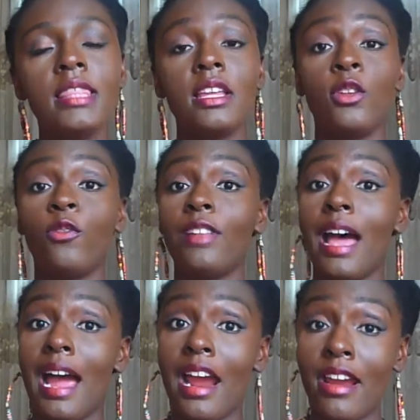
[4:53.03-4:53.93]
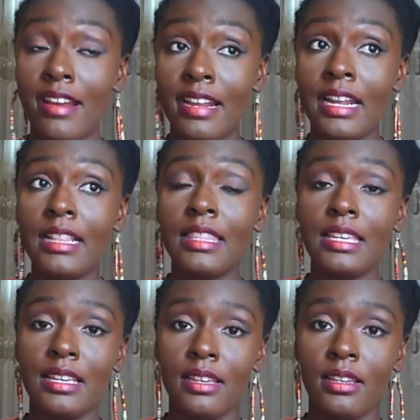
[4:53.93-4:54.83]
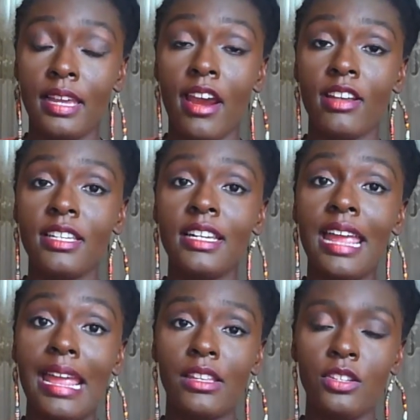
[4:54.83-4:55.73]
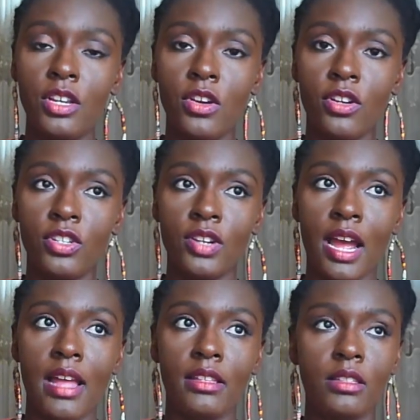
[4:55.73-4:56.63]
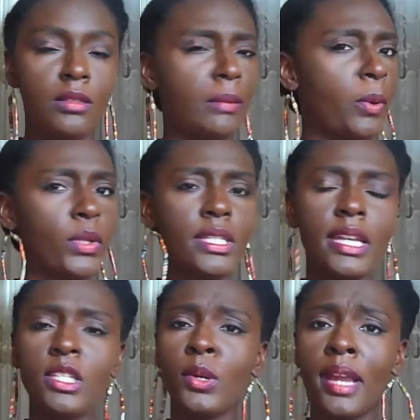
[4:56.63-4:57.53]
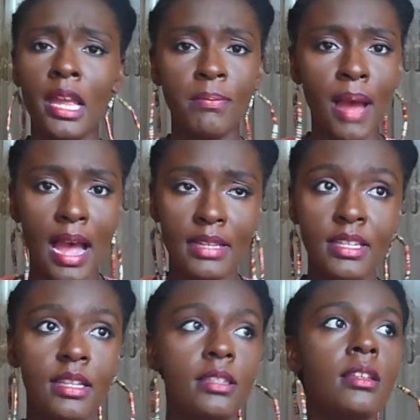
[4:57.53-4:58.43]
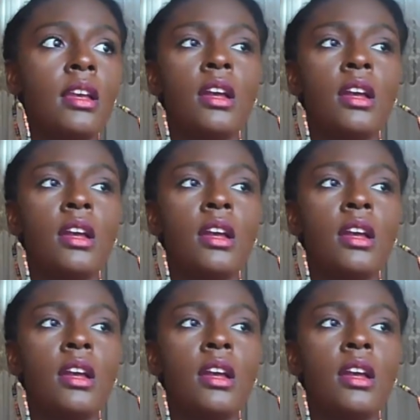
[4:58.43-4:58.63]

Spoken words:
Then you flat iron the keratin into your strands, about 6 or 8 passes.